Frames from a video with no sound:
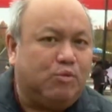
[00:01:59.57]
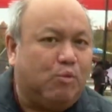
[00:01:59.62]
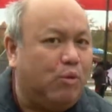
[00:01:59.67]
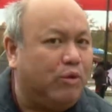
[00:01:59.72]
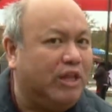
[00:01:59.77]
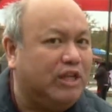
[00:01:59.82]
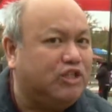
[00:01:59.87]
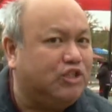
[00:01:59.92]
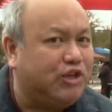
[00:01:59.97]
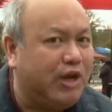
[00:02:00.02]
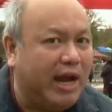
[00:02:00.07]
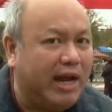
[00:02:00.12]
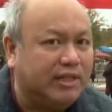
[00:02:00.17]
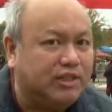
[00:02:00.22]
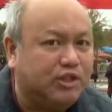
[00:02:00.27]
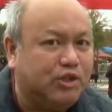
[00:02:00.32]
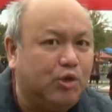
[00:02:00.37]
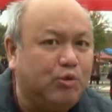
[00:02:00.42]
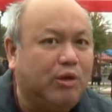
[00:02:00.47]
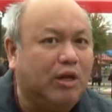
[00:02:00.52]
with a
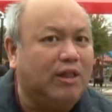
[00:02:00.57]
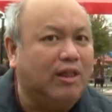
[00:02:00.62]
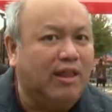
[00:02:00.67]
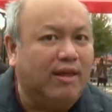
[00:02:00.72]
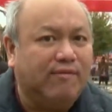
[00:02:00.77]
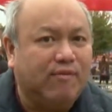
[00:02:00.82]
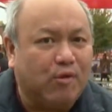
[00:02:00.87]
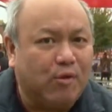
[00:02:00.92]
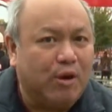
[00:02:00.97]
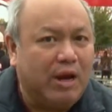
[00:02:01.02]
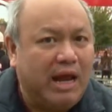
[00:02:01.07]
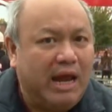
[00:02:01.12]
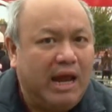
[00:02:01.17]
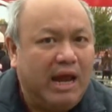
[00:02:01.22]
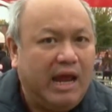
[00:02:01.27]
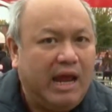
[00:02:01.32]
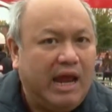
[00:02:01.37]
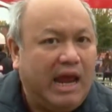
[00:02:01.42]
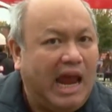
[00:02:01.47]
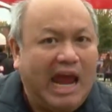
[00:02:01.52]
chance to deliver,
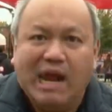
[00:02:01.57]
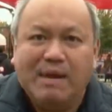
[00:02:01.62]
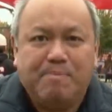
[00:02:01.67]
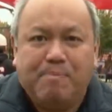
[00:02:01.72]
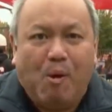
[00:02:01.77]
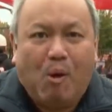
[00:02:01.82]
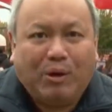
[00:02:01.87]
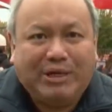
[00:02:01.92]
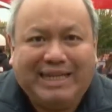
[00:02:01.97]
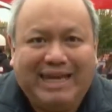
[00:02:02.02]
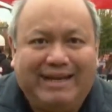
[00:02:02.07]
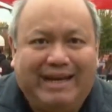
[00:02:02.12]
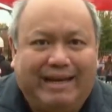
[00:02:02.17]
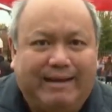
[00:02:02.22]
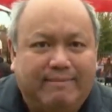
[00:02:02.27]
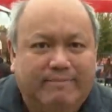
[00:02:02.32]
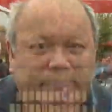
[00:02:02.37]
and boy did he.